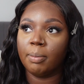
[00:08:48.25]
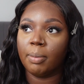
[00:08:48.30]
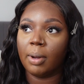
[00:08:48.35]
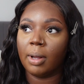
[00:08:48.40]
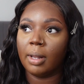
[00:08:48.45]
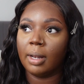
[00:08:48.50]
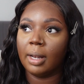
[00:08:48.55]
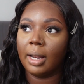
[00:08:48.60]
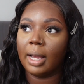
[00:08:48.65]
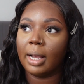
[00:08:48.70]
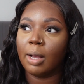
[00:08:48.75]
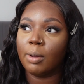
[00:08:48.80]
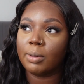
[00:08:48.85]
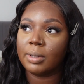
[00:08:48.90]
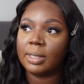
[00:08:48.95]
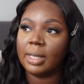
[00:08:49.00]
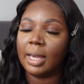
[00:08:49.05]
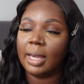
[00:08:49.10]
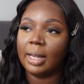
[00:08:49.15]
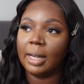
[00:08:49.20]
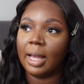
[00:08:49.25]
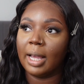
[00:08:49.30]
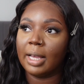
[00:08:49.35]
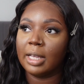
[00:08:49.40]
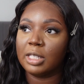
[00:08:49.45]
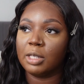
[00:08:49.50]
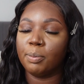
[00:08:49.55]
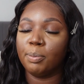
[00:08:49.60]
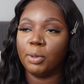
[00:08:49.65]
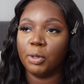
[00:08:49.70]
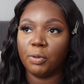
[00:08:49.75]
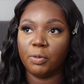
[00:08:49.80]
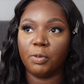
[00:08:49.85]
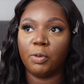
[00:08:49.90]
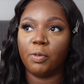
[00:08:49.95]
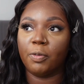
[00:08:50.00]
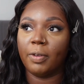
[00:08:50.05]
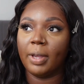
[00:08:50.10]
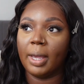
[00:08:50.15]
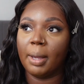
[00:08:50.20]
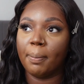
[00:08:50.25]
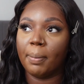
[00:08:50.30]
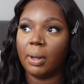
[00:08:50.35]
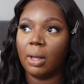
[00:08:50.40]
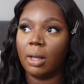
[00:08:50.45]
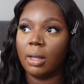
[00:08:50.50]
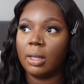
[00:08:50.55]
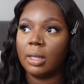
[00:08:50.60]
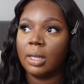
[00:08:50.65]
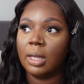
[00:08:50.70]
But like I was saying, like, it's a beautiful thing, but